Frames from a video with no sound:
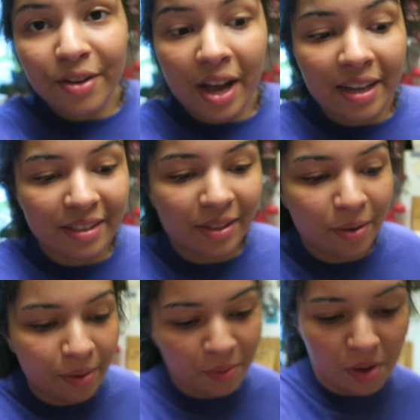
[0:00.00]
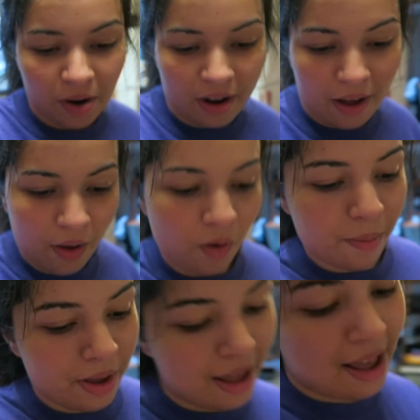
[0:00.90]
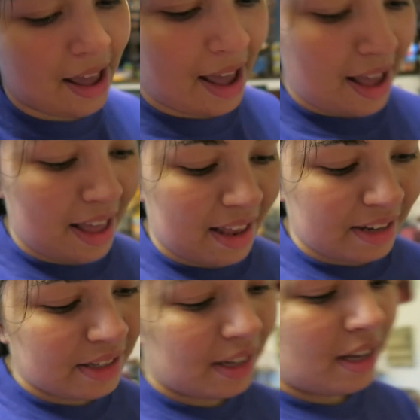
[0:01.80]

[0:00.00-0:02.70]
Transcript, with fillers: you guys, so we are at home and